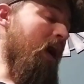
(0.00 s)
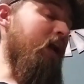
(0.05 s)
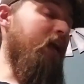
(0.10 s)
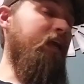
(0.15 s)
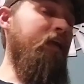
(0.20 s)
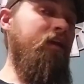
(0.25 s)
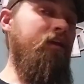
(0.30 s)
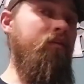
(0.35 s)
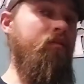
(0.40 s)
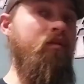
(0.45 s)

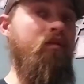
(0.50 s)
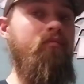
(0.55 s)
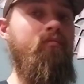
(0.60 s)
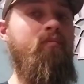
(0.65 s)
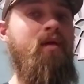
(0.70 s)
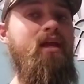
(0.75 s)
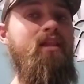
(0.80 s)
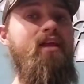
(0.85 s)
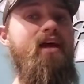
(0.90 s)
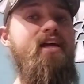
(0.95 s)

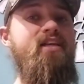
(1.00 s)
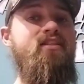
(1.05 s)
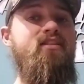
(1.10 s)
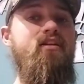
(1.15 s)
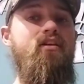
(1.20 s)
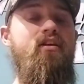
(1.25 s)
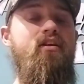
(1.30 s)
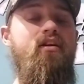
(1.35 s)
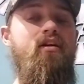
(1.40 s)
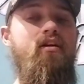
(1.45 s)

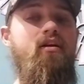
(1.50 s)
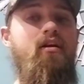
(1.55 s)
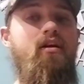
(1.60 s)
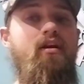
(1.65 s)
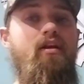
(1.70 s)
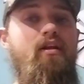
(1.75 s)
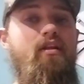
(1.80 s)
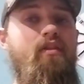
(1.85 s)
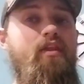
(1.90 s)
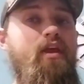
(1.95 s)
last
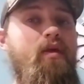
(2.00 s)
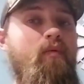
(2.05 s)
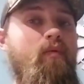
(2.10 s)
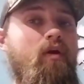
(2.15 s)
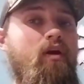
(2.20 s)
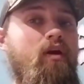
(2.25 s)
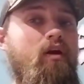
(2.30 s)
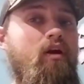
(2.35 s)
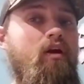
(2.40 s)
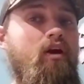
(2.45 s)
litter, they
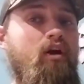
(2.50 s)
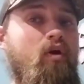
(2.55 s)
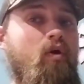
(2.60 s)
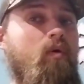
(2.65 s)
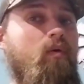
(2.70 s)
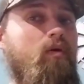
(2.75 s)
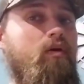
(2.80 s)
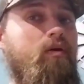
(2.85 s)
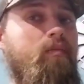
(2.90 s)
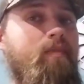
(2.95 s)
were a
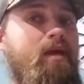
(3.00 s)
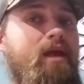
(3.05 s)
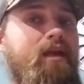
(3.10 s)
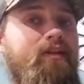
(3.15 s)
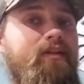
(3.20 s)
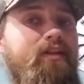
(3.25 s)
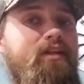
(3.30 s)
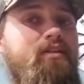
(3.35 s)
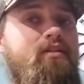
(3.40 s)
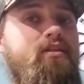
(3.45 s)
quarter
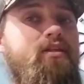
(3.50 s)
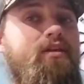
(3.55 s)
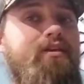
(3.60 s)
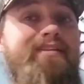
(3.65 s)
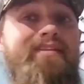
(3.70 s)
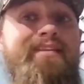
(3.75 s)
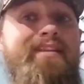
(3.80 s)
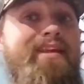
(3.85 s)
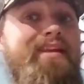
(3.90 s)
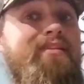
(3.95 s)

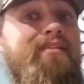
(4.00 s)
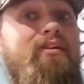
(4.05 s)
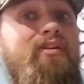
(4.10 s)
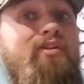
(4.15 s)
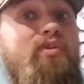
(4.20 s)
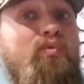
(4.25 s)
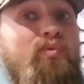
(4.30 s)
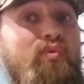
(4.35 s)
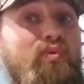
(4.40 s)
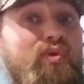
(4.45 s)
Mangalitsa, and they
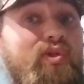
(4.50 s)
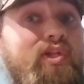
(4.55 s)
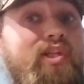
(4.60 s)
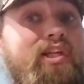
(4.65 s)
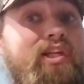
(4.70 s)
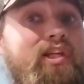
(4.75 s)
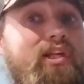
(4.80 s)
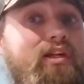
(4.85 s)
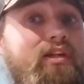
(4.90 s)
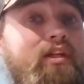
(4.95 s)
looked
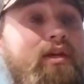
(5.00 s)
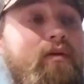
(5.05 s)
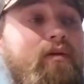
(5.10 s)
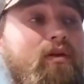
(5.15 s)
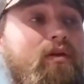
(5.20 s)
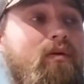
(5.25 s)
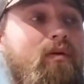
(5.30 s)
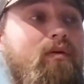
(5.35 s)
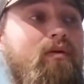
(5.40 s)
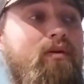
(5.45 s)
really good. They
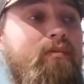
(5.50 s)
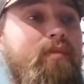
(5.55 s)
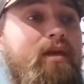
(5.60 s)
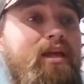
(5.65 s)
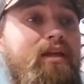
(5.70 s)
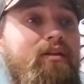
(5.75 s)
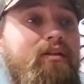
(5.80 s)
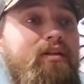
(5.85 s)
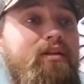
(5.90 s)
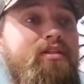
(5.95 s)
were quarter
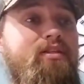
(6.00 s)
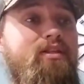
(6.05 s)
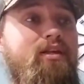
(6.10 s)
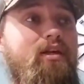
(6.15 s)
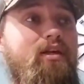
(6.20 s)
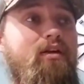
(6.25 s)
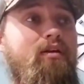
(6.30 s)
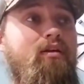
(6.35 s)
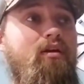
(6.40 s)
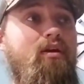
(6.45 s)

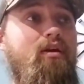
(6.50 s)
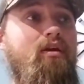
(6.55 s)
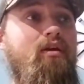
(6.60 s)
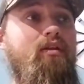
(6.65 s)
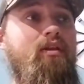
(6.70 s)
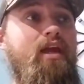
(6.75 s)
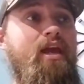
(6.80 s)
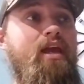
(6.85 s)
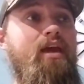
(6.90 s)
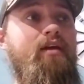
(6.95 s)
Mangalitsa.
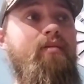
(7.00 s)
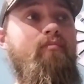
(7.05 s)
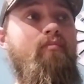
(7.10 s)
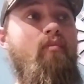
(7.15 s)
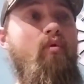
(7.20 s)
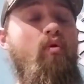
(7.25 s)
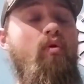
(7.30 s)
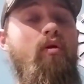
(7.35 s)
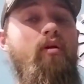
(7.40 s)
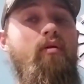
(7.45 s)
They
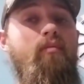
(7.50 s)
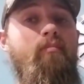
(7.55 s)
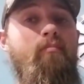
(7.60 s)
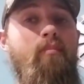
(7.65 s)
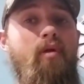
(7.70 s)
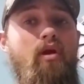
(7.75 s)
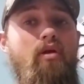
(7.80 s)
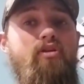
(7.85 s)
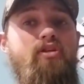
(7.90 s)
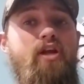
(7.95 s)
had more
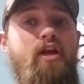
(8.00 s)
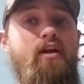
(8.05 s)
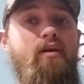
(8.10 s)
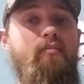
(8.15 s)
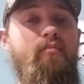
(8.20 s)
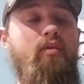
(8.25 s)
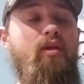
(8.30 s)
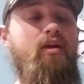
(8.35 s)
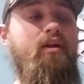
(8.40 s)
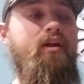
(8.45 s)

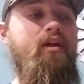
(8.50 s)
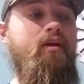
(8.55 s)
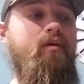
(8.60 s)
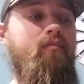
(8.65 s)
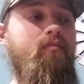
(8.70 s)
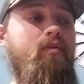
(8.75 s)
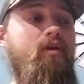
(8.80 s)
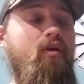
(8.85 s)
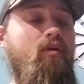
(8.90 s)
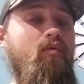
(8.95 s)
Berkshire blood in
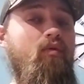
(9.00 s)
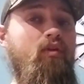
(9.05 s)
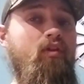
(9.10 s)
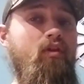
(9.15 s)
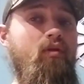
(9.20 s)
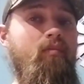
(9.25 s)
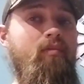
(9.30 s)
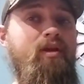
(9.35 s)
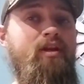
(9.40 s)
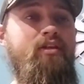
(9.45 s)
them,
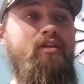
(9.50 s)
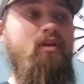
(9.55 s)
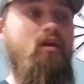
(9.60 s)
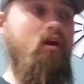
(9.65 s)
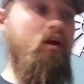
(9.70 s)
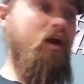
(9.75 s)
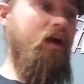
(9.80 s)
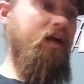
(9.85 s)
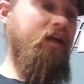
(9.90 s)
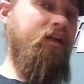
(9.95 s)
with a little bit of
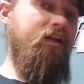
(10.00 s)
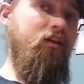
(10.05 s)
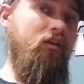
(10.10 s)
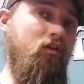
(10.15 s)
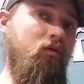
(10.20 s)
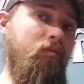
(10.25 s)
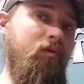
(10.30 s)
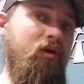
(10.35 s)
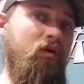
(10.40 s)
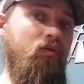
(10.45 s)
Duroc
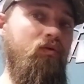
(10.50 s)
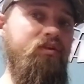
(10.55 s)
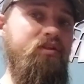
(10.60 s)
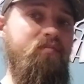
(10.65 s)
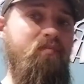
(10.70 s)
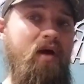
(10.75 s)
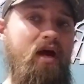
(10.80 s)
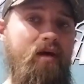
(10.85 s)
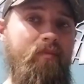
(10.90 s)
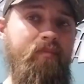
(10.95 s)
and a little bit of
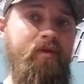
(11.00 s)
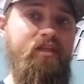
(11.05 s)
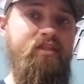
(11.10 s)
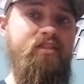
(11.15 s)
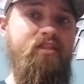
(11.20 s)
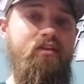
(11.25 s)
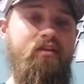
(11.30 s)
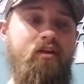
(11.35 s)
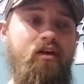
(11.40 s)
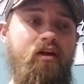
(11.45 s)
Old Spot
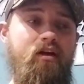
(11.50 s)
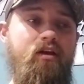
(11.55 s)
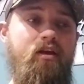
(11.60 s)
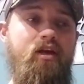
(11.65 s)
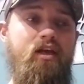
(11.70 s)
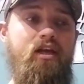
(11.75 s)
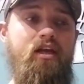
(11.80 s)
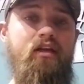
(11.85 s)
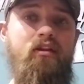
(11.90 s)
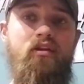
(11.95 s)
mixed in
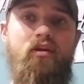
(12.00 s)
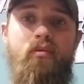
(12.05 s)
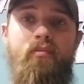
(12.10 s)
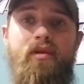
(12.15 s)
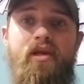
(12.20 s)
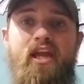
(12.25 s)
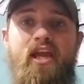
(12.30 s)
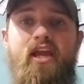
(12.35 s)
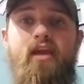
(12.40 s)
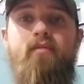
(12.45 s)
there, and a
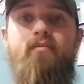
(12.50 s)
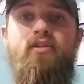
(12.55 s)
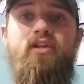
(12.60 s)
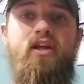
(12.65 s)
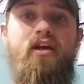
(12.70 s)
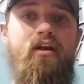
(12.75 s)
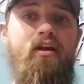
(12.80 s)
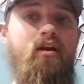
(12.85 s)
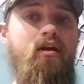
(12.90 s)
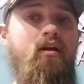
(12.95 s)
little bit of
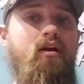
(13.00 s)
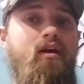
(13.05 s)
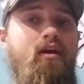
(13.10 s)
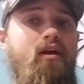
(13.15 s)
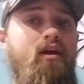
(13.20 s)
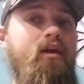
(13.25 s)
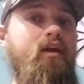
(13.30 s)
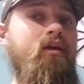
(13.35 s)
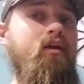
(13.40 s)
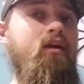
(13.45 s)
Hampshire.
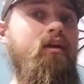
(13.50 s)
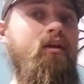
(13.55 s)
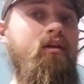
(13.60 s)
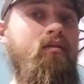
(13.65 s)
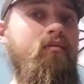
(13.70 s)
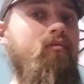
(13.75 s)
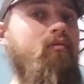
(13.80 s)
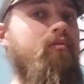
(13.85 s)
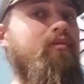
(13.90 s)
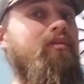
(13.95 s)

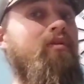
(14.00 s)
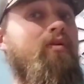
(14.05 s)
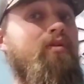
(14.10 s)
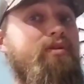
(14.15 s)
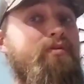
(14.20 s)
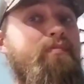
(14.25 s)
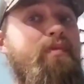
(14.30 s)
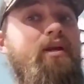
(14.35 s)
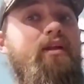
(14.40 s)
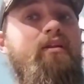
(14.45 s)
And
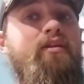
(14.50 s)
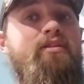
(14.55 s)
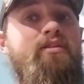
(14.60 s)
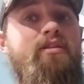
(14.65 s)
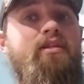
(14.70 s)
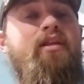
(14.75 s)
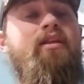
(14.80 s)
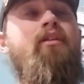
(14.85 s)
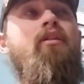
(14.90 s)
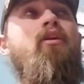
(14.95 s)
those
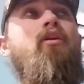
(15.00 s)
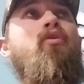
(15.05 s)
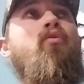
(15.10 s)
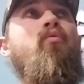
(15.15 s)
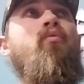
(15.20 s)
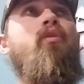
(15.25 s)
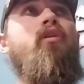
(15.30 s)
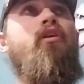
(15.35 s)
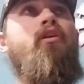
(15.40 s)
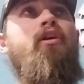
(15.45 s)
piglets did
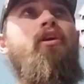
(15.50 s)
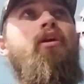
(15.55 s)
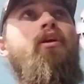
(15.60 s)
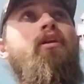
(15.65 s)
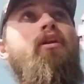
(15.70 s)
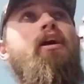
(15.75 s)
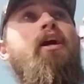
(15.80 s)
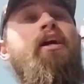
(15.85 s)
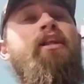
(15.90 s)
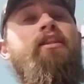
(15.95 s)
look really
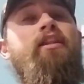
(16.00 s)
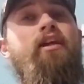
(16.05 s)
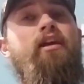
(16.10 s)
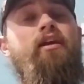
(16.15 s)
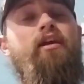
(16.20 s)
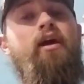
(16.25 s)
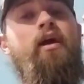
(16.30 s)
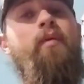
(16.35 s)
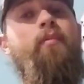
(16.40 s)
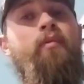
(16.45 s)
good. I
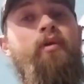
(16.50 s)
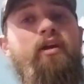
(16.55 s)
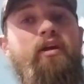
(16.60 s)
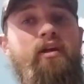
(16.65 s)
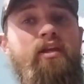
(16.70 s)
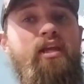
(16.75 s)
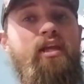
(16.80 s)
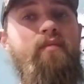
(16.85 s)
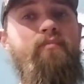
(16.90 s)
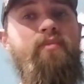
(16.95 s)
think I'm
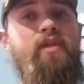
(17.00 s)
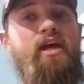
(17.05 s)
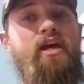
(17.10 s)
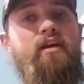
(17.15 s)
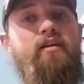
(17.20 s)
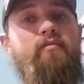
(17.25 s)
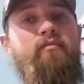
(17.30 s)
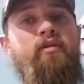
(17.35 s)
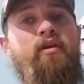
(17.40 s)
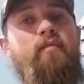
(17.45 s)
going to keep
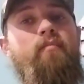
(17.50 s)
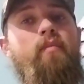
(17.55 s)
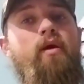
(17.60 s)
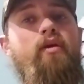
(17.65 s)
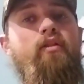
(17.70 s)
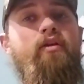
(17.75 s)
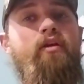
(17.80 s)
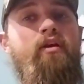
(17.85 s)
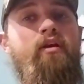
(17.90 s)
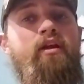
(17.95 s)
their
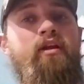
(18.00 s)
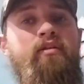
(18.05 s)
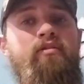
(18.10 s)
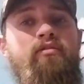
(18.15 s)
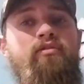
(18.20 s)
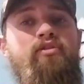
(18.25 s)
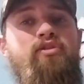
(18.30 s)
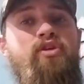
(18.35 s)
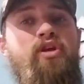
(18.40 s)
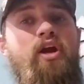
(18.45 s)
mother
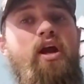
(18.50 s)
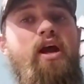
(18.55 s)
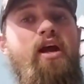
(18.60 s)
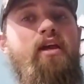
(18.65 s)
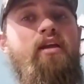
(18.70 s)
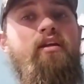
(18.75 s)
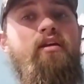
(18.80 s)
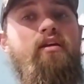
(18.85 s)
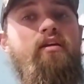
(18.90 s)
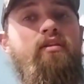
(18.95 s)
and
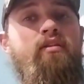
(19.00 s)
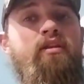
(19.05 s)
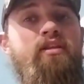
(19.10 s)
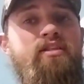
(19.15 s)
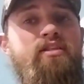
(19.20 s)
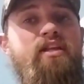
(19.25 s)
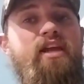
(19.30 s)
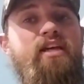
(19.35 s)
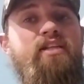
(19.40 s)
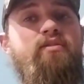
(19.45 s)
try
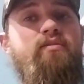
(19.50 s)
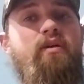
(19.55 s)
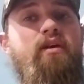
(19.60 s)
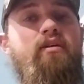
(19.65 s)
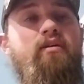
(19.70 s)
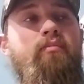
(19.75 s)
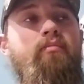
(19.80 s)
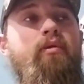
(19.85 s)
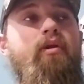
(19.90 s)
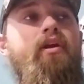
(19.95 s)
this next
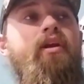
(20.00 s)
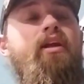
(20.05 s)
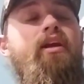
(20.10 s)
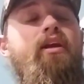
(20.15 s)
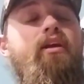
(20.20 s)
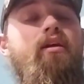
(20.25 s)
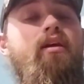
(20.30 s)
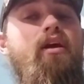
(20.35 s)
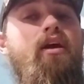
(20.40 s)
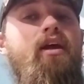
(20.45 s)
round of
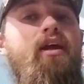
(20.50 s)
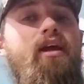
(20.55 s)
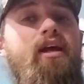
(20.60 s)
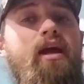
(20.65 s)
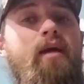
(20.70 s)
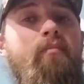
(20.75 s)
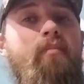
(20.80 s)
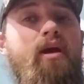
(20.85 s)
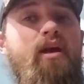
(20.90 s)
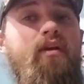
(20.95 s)
breeding.
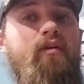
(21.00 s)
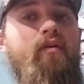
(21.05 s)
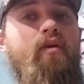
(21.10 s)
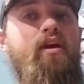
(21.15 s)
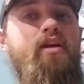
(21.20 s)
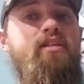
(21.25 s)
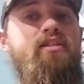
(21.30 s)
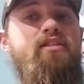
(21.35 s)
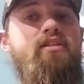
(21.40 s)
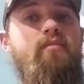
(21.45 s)
And I might
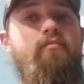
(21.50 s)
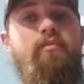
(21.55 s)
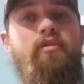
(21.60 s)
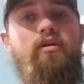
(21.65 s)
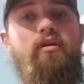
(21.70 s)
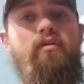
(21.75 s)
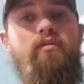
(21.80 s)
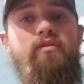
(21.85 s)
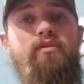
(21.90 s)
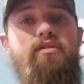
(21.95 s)
raise some
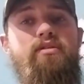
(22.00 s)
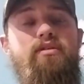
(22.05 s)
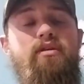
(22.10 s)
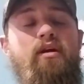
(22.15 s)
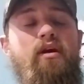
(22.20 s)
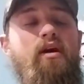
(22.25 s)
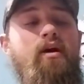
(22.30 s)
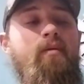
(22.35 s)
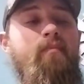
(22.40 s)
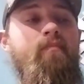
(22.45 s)
of
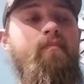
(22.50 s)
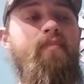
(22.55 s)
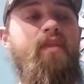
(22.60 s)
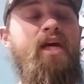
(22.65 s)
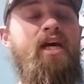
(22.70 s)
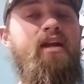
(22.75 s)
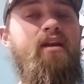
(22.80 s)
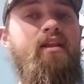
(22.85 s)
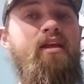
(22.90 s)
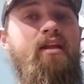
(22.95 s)
those out
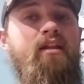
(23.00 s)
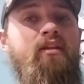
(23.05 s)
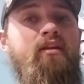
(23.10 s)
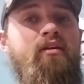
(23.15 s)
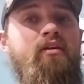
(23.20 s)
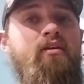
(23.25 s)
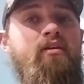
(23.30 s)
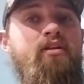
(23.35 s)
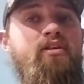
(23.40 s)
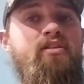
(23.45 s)
of that
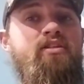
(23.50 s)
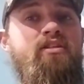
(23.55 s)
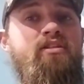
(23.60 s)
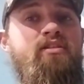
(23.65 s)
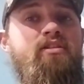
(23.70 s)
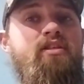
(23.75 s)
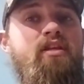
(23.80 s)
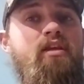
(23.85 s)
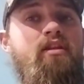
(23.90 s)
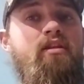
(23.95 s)
litter just
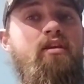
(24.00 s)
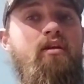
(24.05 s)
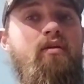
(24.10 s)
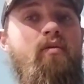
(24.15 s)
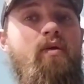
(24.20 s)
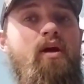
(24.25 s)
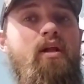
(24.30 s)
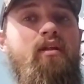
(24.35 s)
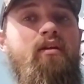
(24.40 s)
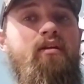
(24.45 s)
to see the
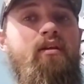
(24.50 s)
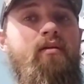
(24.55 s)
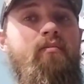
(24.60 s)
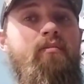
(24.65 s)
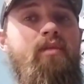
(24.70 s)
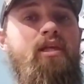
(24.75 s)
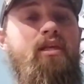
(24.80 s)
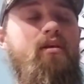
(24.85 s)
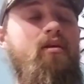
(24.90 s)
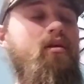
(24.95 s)
quality of